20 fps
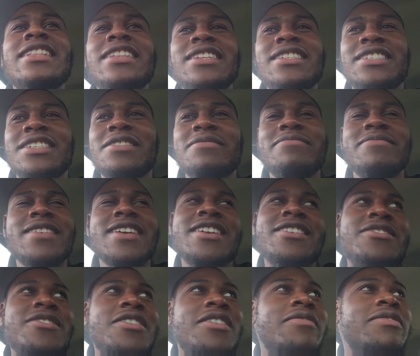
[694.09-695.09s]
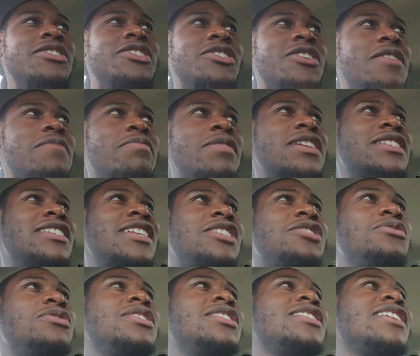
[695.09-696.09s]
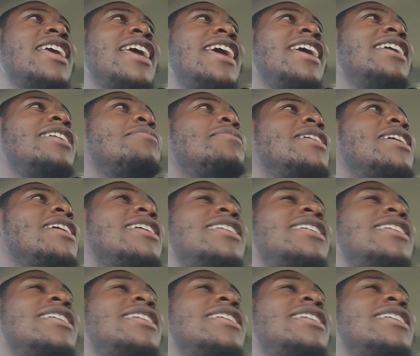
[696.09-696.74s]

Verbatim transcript: the gym bro you know what I mean certain places that you just can't you know I mean